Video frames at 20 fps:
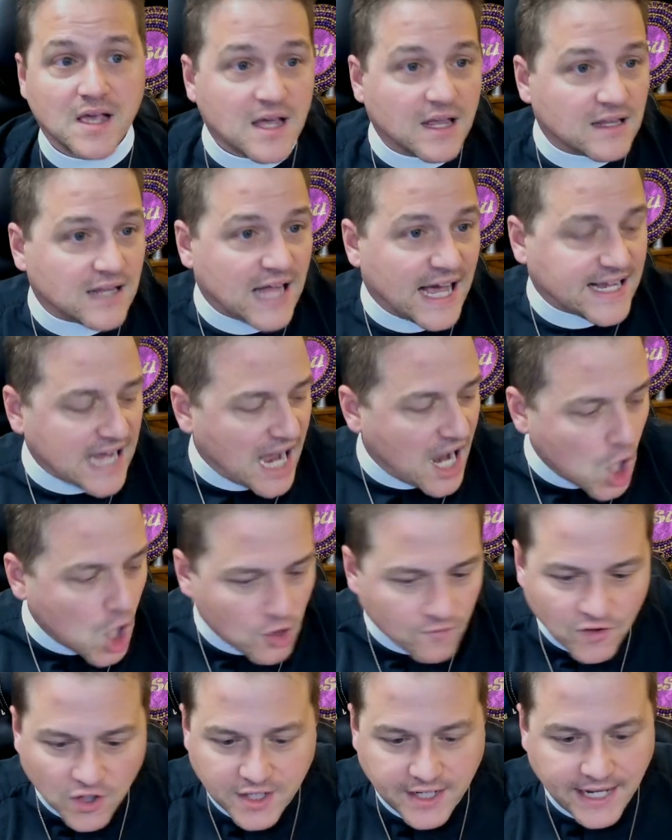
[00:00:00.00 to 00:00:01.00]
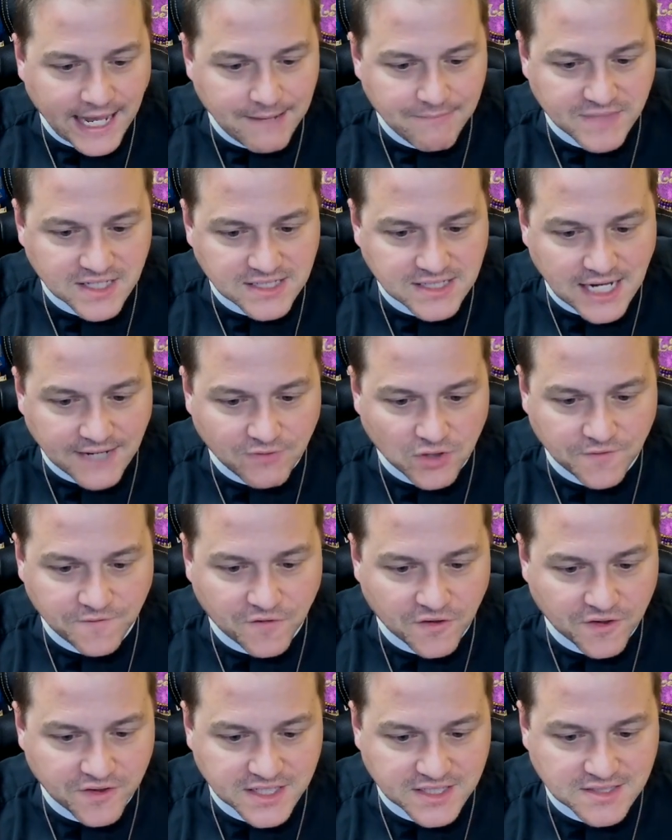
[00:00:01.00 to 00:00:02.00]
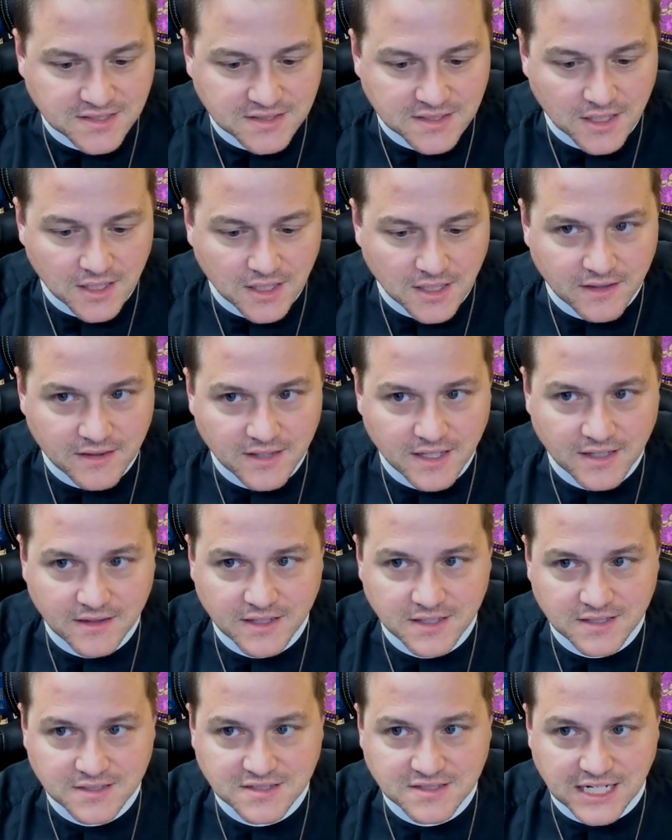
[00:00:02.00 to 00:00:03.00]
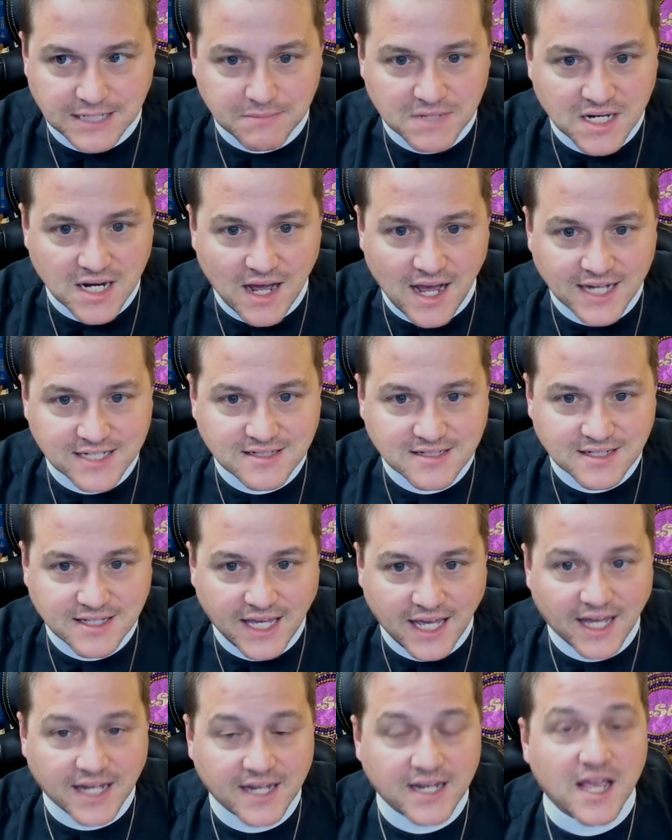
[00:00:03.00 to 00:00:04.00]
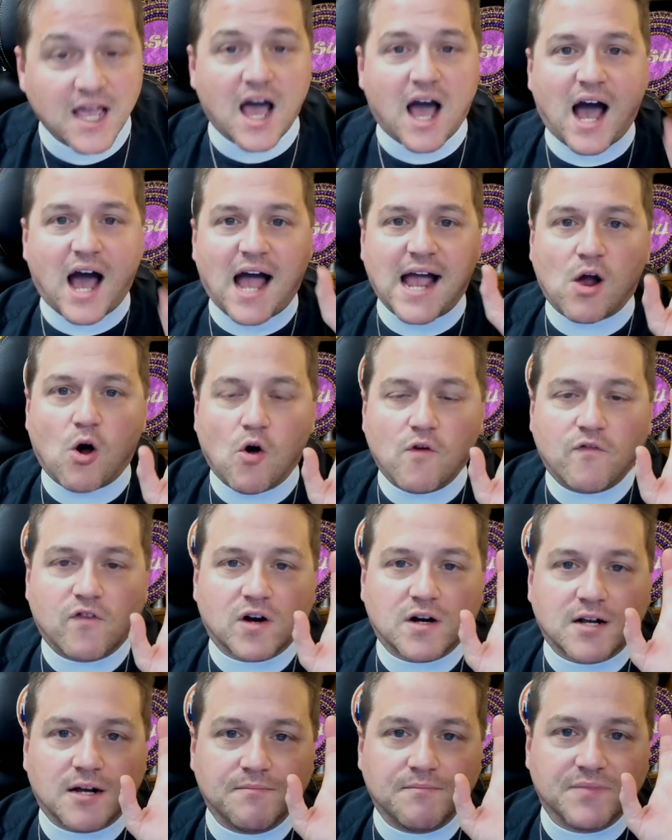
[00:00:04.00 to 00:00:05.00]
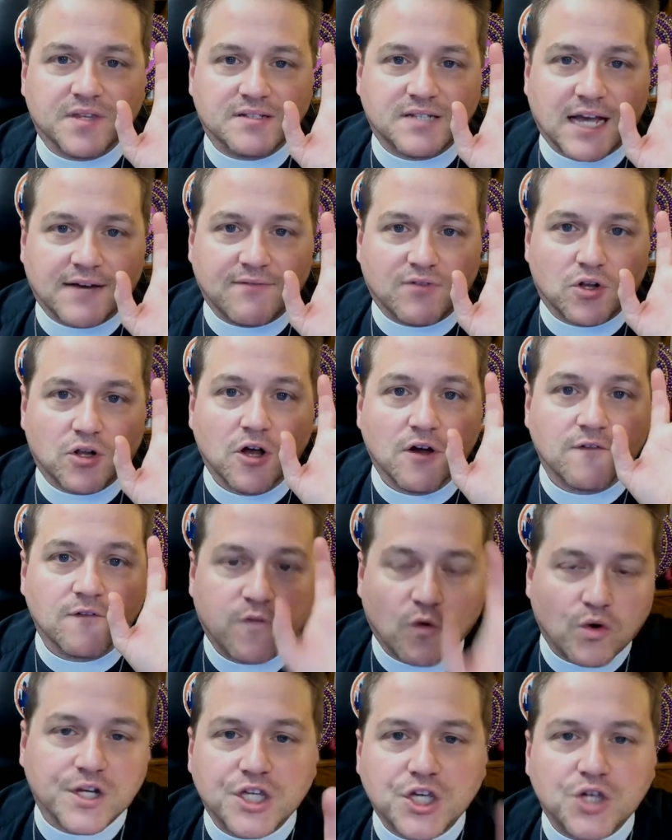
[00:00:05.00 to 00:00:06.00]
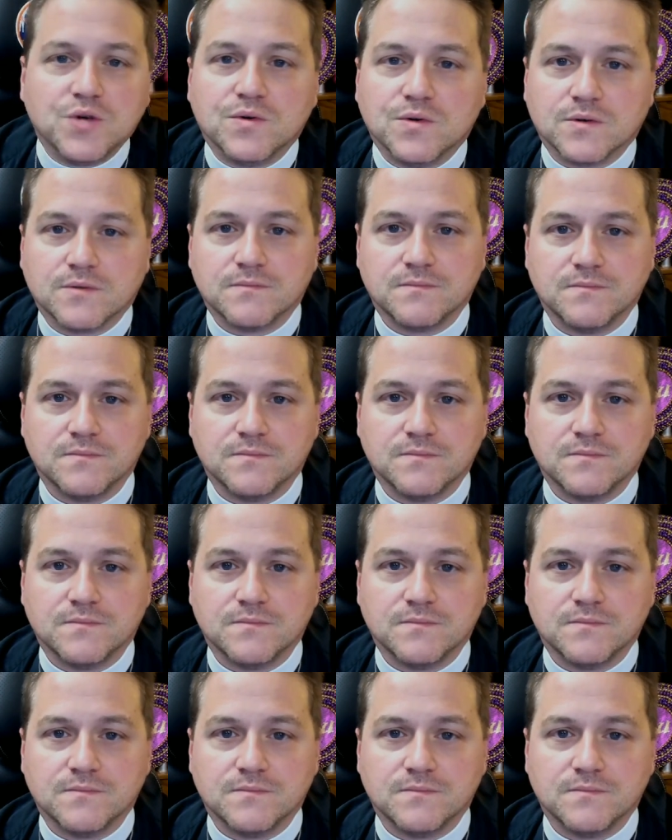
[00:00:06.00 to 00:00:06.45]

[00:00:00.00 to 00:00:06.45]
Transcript: Like I overcame the devil for this the, this demonized kid, I overcome the devil for you.